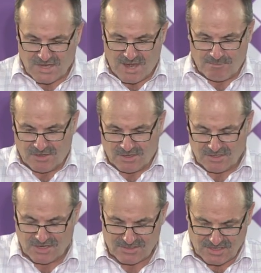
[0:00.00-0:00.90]
happening
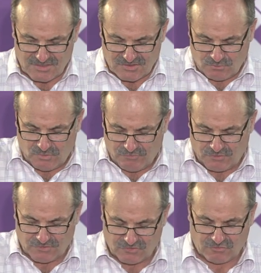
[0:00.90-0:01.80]
as we've
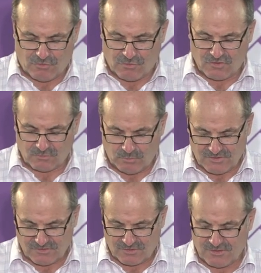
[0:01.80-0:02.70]
got the strongest
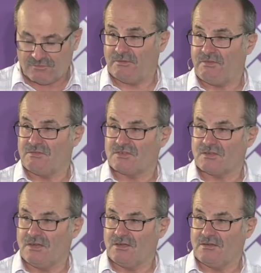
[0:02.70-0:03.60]
westerlies we've ever
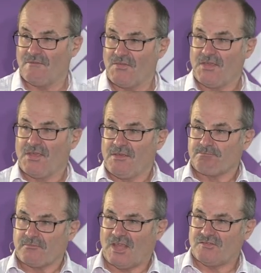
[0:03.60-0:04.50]
seen,
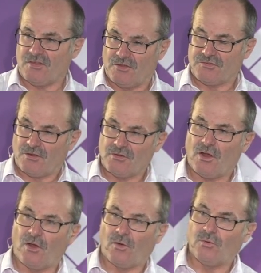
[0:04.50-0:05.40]
as the ozone
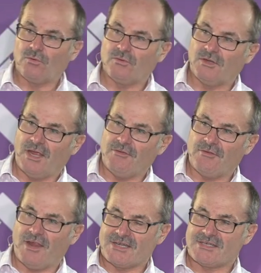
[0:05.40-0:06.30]
hole
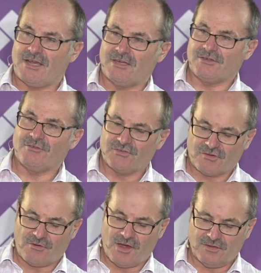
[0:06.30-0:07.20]
over Antarctica is
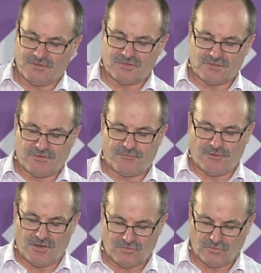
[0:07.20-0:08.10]
creating this
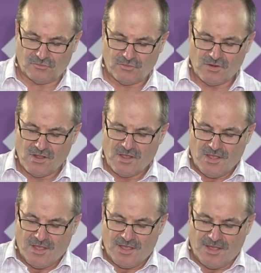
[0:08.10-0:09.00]
differential
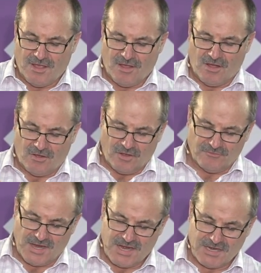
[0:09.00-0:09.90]
of
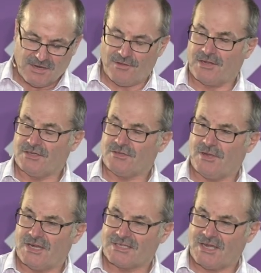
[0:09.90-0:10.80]
heat going into
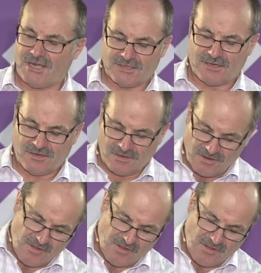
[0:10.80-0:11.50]
Antarctica.